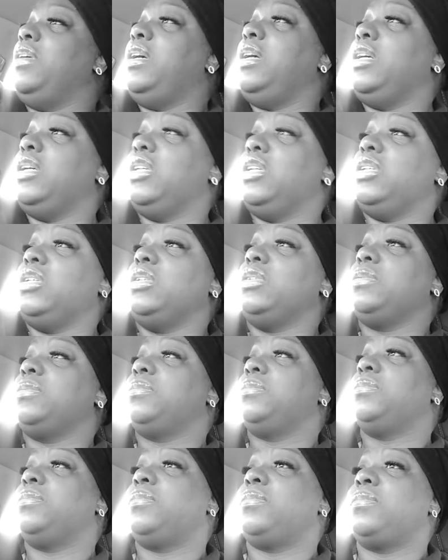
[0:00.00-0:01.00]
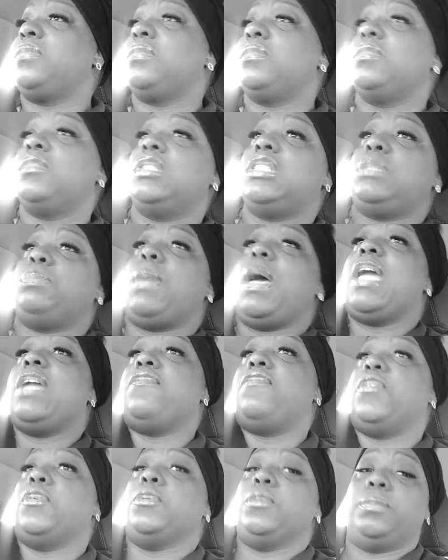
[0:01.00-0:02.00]
heard.
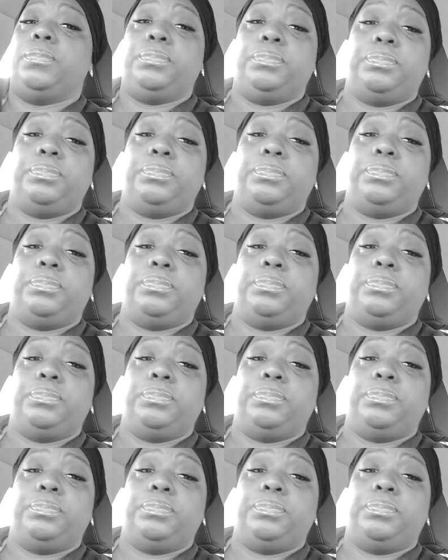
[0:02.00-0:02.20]
Spiteful.